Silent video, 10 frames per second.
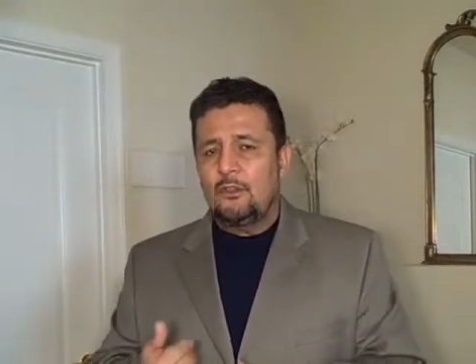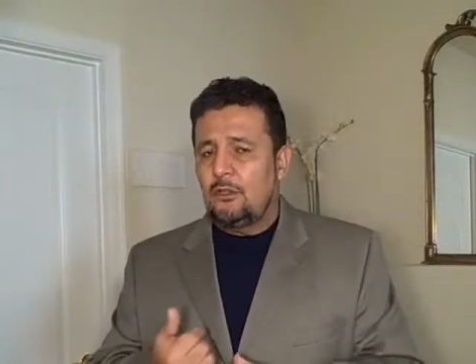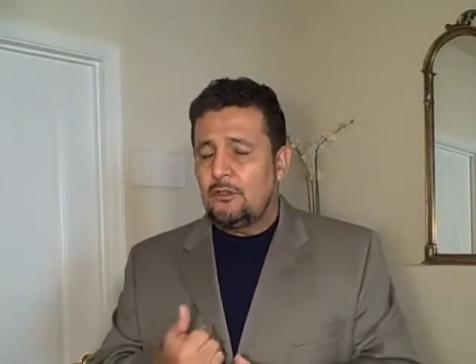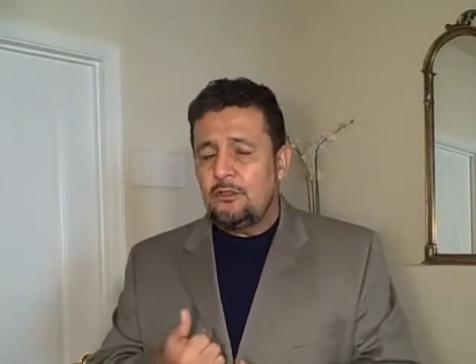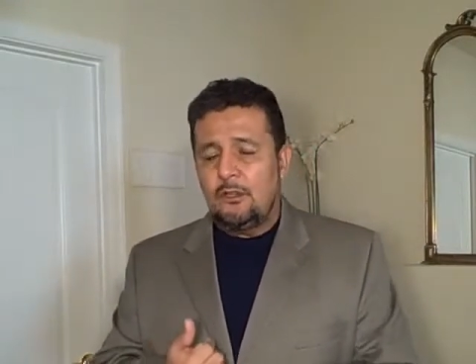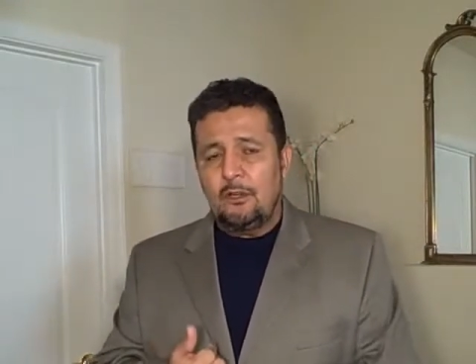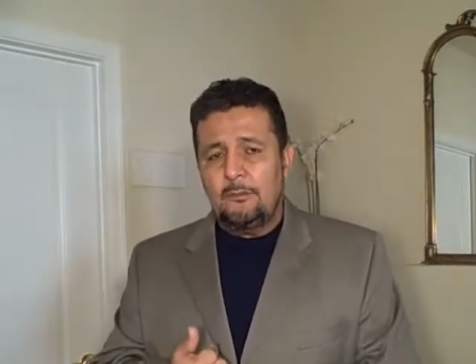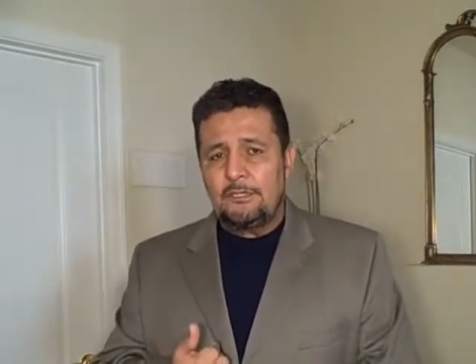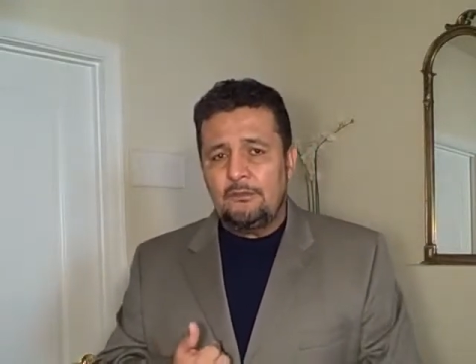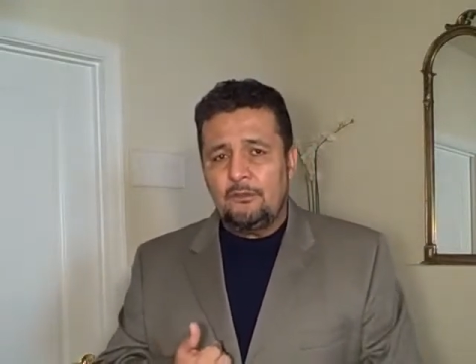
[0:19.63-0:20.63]
you lost your
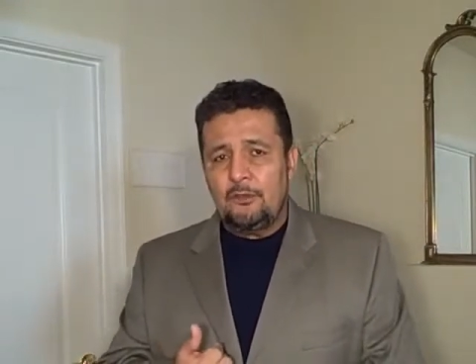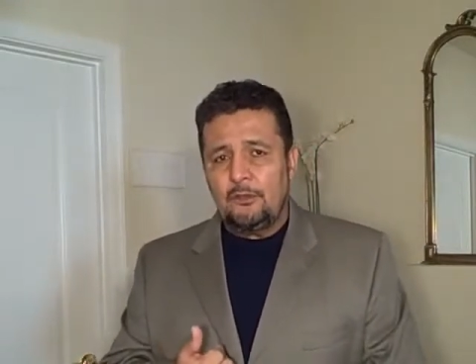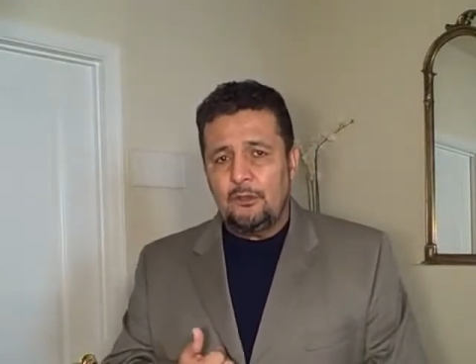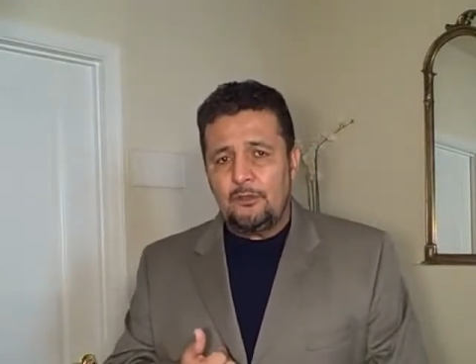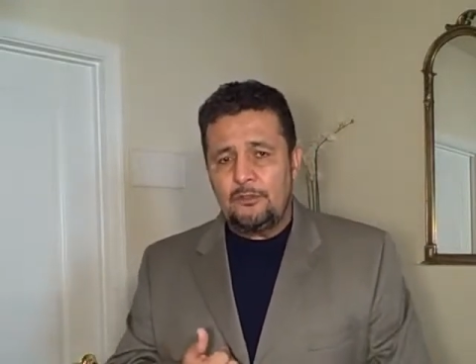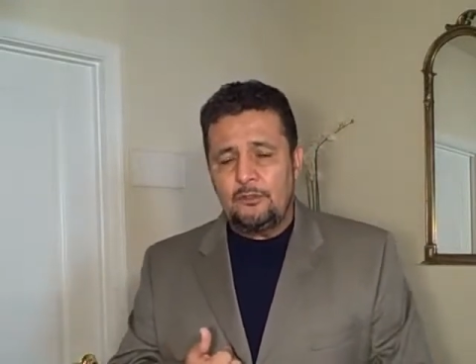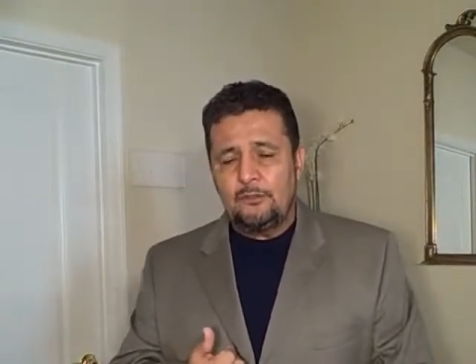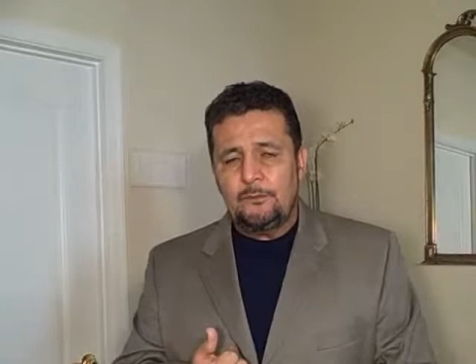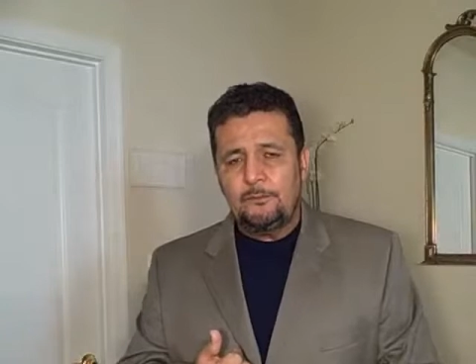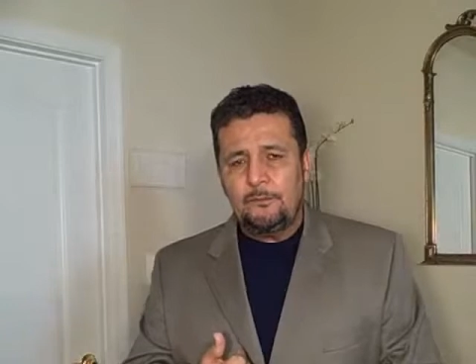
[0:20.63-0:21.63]
home as a
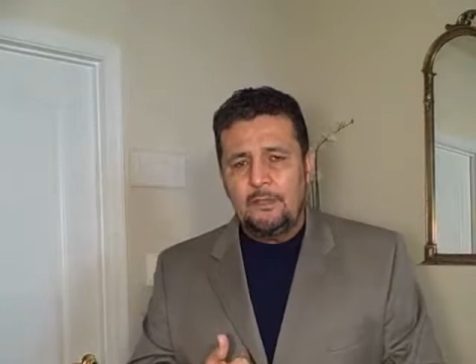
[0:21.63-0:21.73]
foreclosure.